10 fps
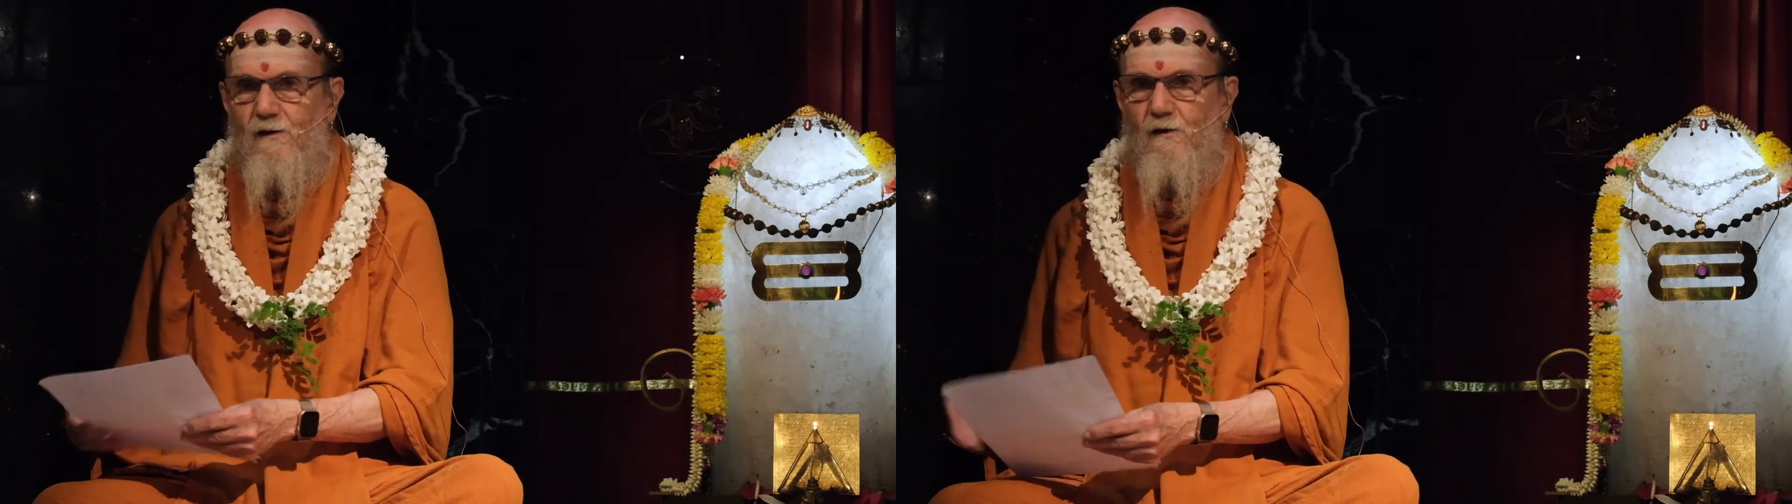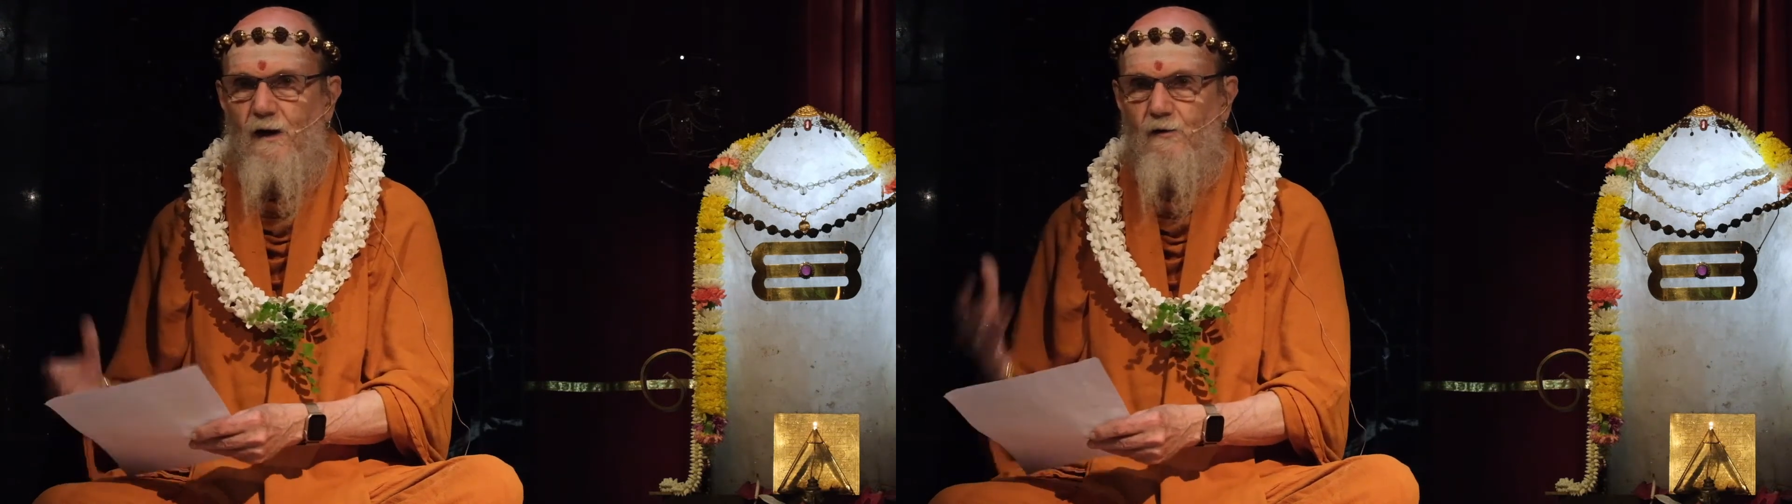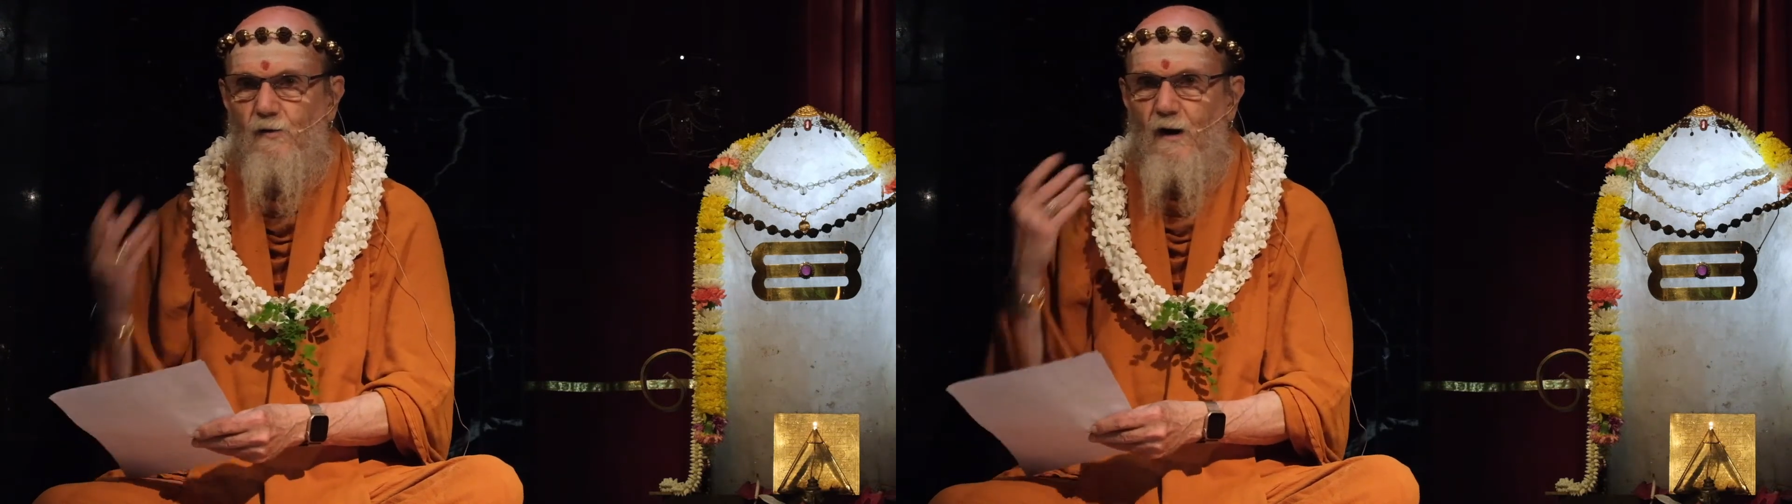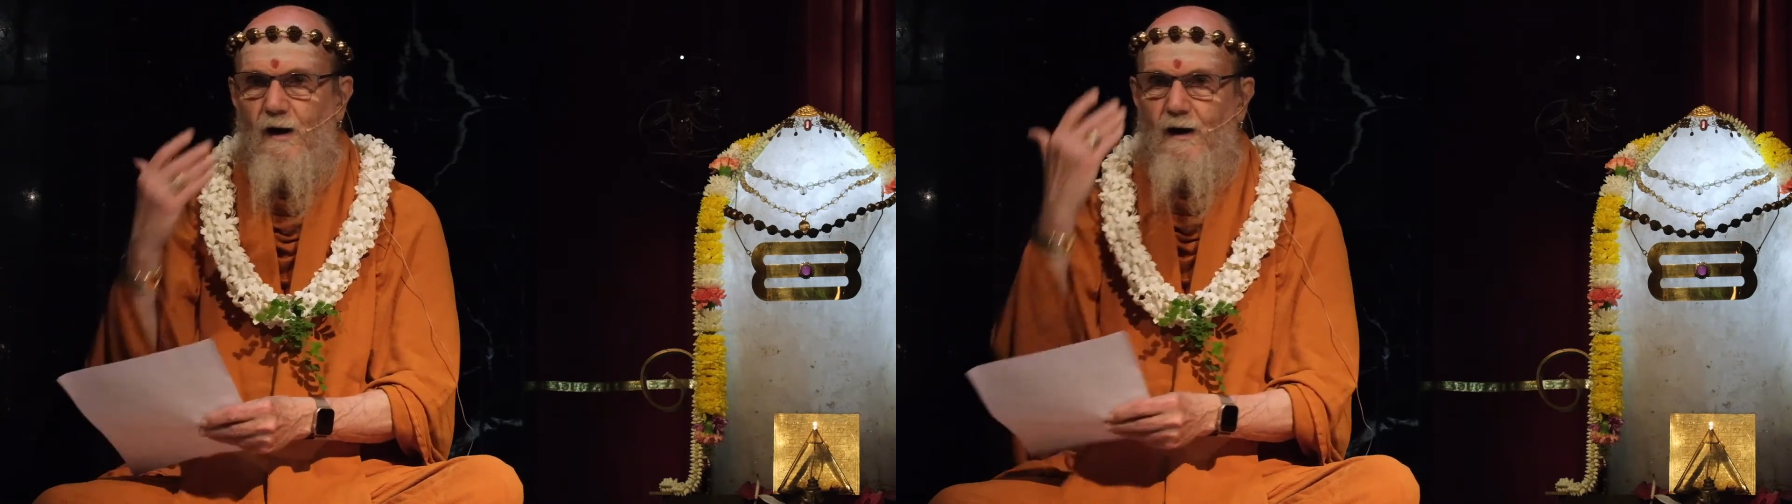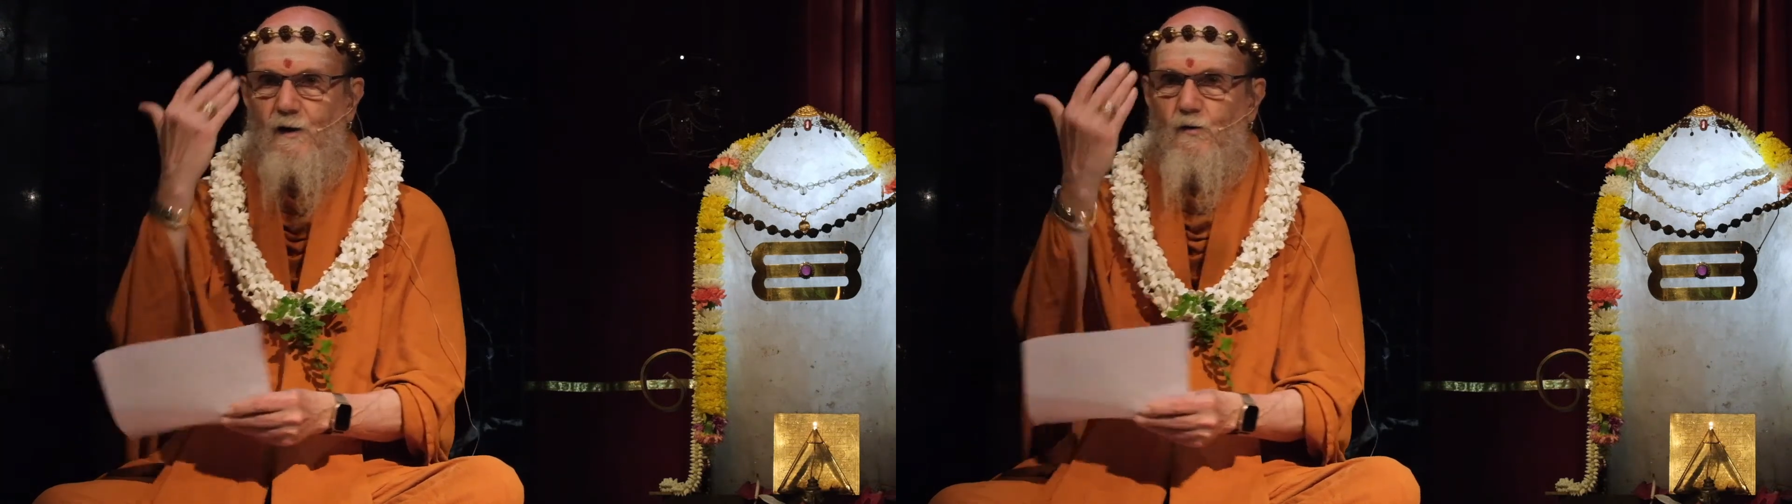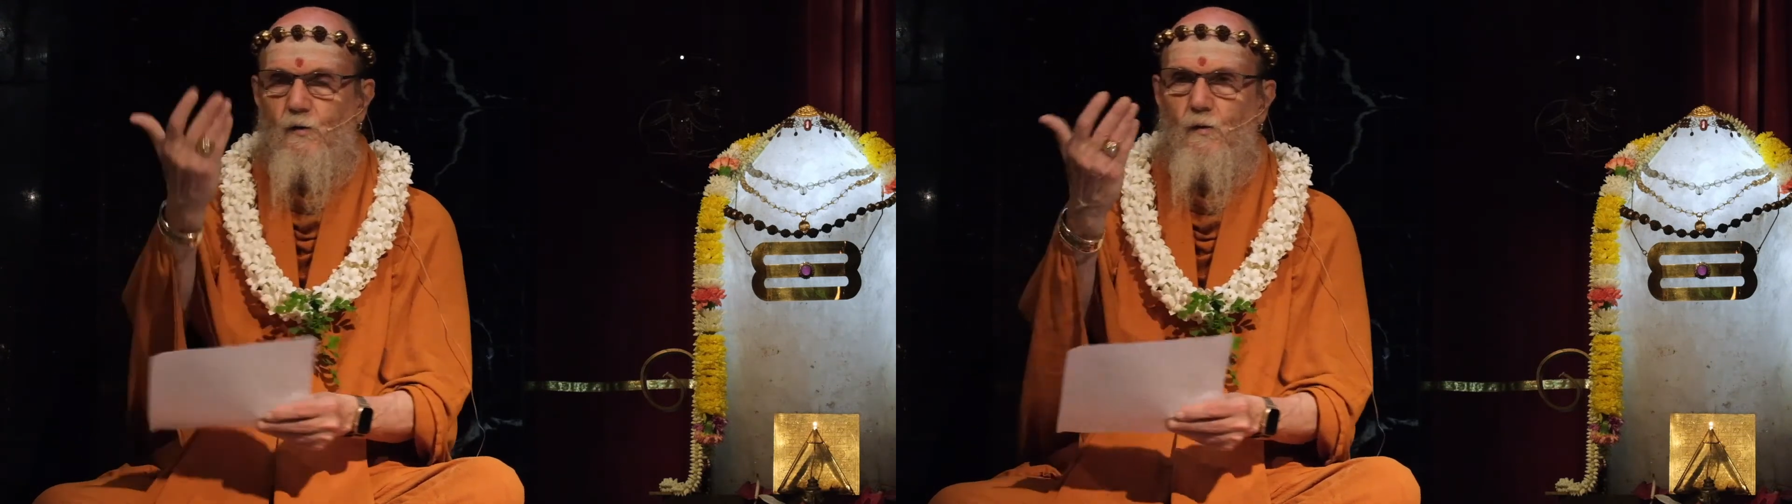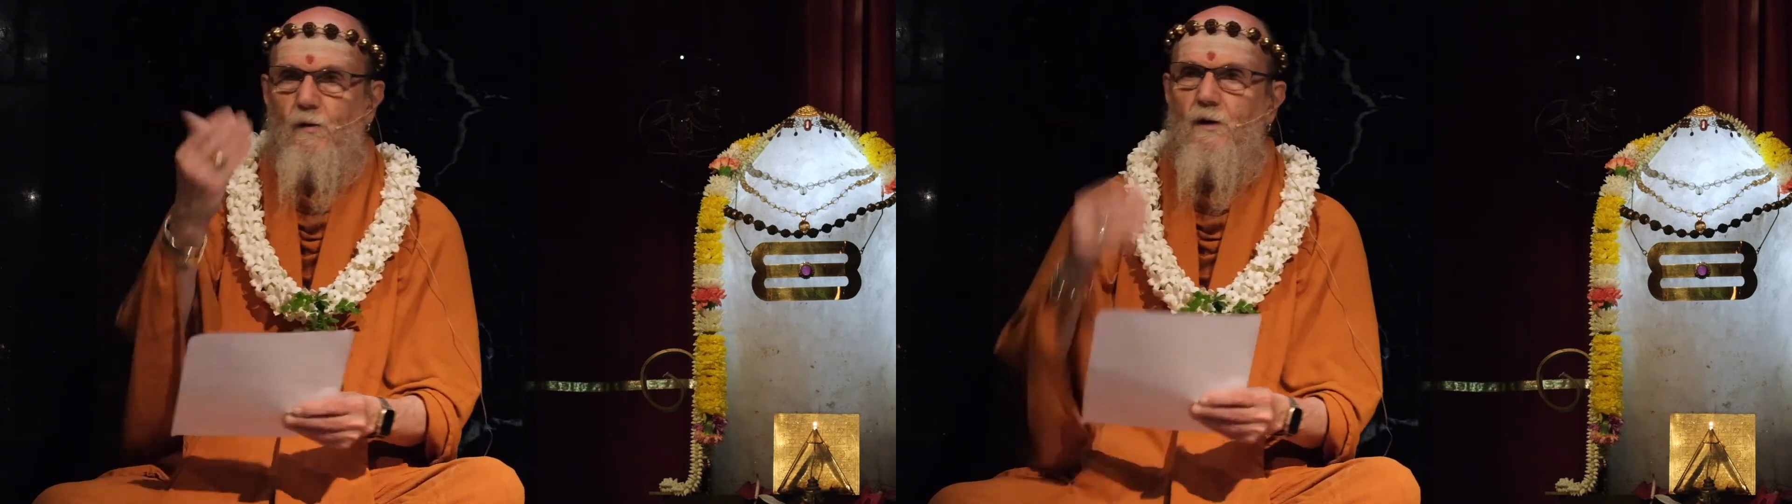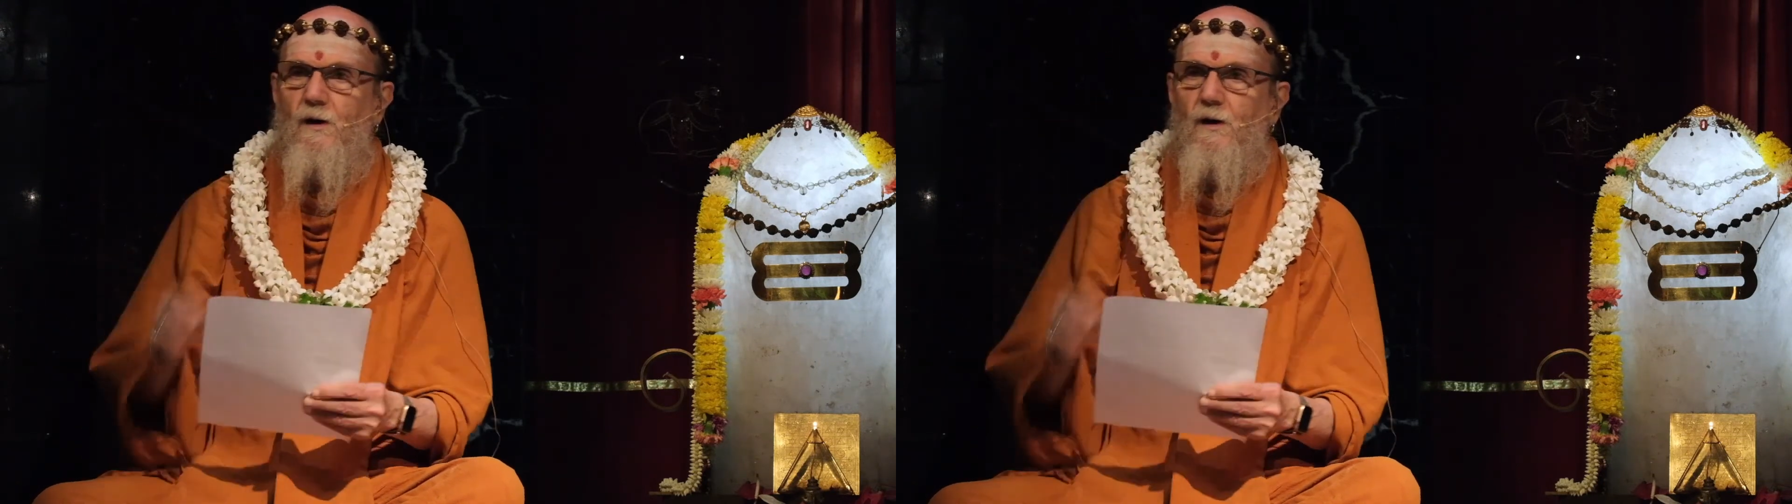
They're not trying to